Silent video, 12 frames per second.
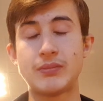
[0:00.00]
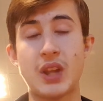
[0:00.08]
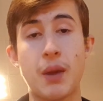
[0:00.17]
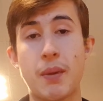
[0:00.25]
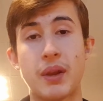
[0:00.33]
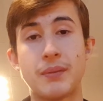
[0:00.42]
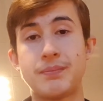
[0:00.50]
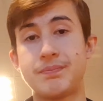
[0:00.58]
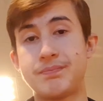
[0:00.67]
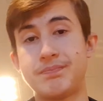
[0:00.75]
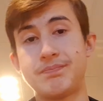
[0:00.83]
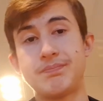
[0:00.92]
Yeah, man.
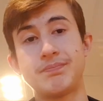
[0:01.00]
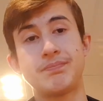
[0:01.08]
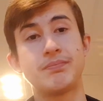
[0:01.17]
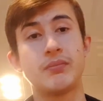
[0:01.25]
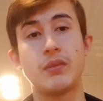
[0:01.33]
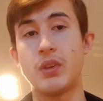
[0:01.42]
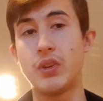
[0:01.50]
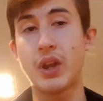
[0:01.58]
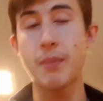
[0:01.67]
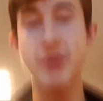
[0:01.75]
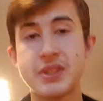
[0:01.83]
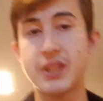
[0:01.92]
You're
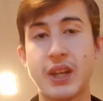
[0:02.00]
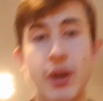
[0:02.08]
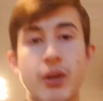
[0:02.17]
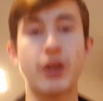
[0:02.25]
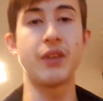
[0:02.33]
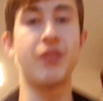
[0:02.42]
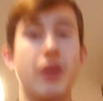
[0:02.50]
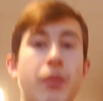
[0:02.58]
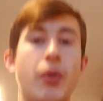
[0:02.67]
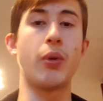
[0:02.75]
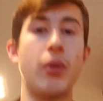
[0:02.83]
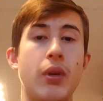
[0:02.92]
not missing out on anything,
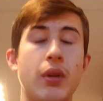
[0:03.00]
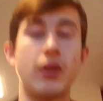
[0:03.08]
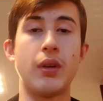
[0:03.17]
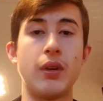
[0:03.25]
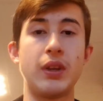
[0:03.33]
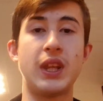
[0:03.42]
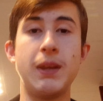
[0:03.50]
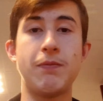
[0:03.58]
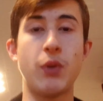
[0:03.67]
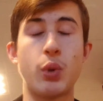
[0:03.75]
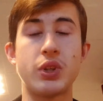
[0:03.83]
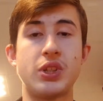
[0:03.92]
bro.
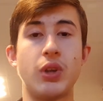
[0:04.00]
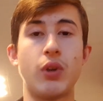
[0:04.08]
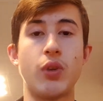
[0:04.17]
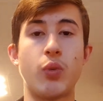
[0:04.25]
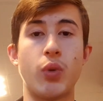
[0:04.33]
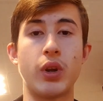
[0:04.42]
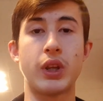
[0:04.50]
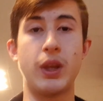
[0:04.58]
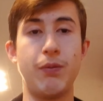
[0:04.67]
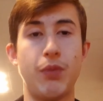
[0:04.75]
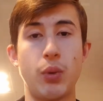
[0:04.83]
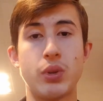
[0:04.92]
Keep focusing on your work,
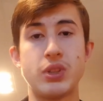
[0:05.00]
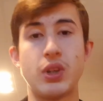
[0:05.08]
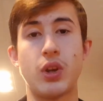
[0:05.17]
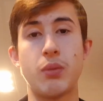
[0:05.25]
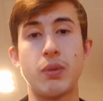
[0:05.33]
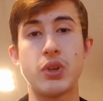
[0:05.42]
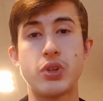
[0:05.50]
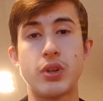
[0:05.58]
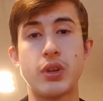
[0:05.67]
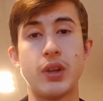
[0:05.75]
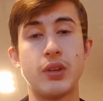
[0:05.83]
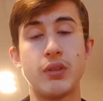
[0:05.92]
keep focusing on
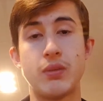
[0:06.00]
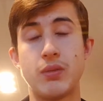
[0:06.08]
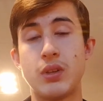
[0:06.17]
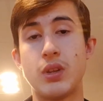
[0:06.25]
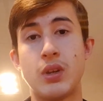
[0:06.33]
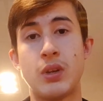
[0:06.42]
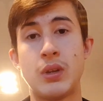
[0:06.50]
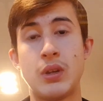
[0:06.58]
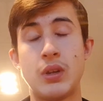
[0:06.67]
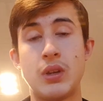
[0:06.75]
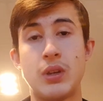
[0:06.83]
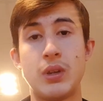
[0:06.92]
mission, and
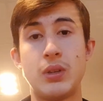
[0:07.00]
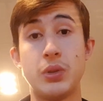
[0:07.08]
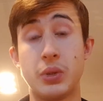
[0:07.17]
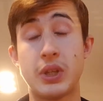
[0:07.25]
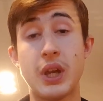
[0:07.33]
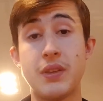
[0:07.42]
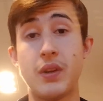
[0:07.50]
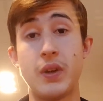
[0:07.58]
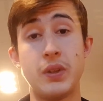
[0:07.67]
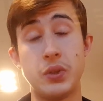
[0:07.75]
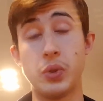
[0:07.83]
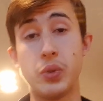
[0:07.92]
you'll get there,
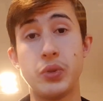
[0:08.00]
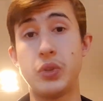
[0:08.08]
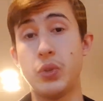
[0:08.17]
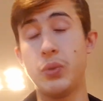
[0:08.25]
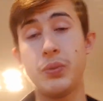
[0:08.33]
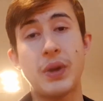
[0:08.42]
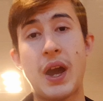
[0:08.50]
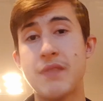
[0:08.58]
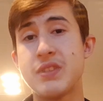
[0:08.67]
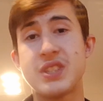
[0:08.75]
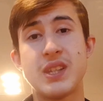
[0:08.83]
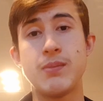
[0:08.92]
and you'll have
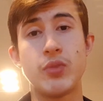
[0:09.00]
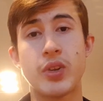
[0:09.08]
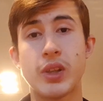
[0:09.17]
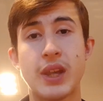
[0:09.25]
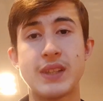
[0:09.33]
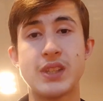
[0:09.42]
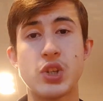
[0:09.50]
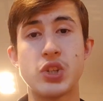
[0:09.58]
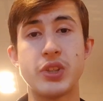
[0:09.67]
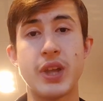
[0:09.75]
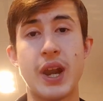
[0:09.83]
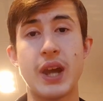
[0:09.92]
the same
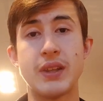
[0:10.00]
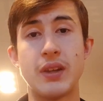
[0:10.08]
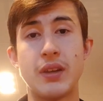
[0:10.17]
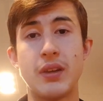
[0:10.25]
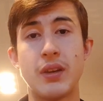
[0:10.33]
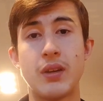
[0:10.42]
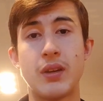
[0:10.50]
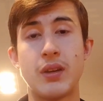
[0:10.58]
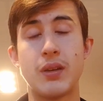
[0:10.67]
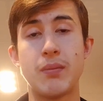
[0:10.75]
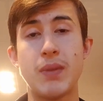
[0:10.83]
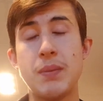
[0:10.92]
realization that I did.
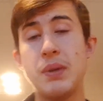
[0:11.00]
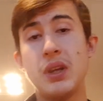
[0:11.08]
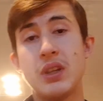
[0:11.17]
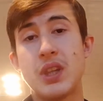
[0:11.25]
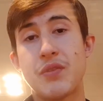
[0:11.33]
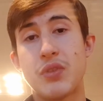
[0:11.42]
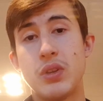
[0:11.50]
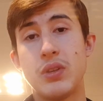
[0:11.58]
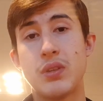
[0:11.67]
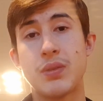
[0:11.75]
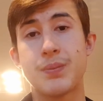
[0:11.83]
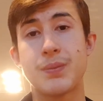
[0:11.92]
Maybe in a
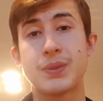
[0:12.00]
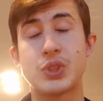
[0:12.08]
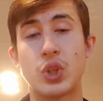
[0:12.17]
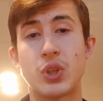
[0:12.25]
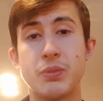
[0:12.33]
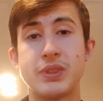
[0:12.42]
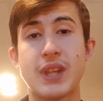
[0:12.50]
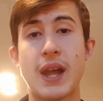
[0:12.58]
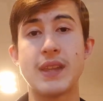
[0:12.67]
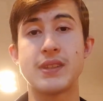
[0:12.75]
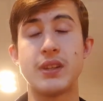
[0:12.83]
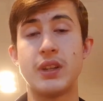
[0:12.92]
different
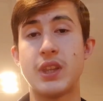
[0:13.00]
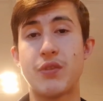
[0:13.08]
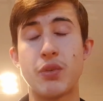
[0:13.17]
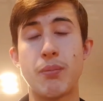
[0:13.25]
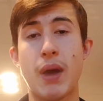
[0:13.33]
circumstance, in a different